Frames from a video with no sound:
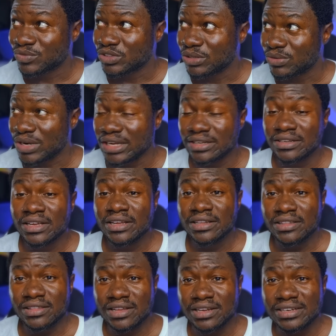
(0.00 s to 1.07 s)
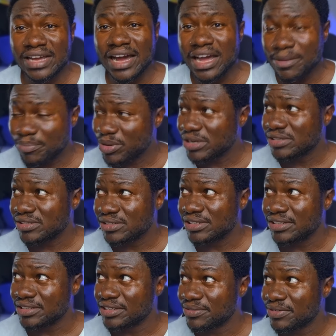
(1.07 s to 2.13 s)
right? Not I
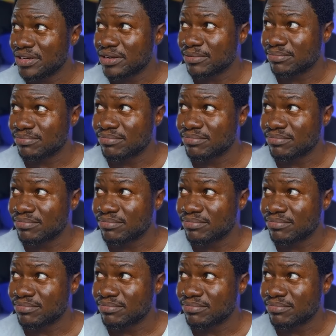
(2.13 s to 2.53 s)
personally giving up,